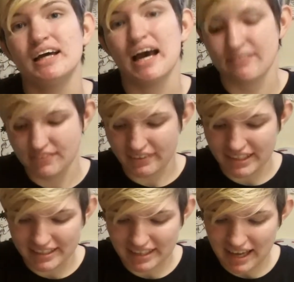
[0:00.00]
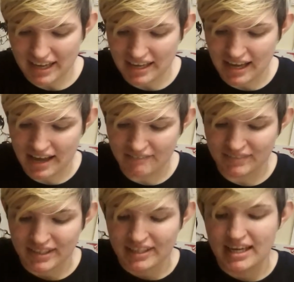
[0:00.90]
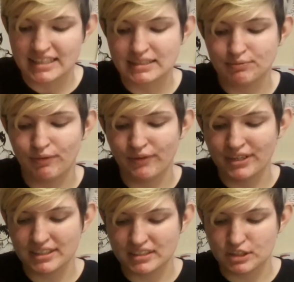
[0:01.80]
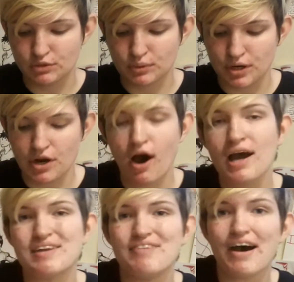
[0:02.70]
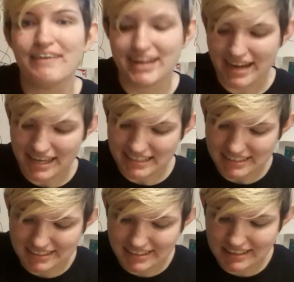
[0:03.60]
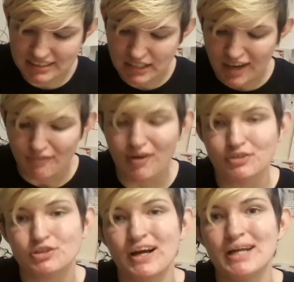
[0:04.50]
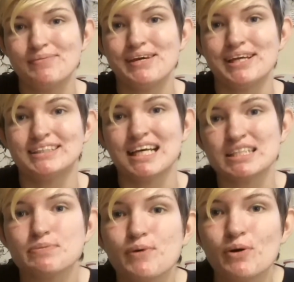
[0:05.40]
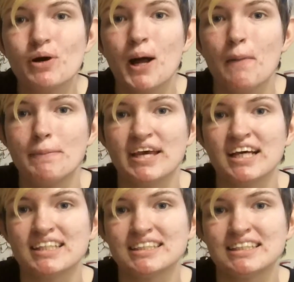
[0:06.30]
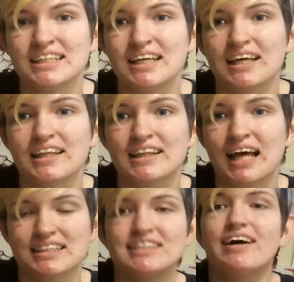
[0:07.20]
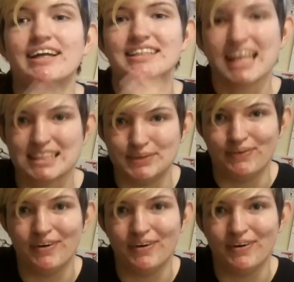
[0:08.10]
I feel like um, it's important to not invalidate identities while trying to be accessible because that's not accessible.